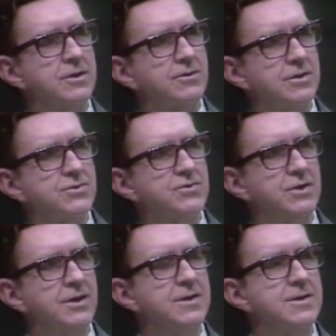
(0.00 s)

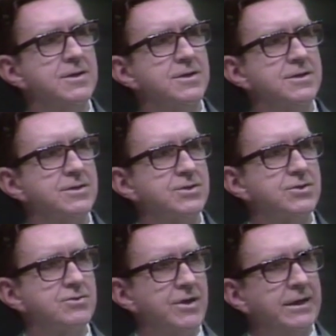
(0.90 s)
Christian
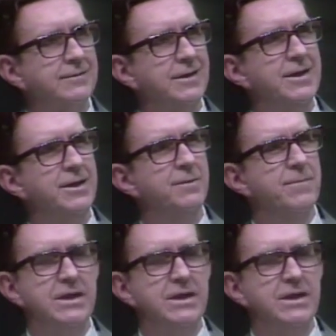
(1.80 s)
strength in him.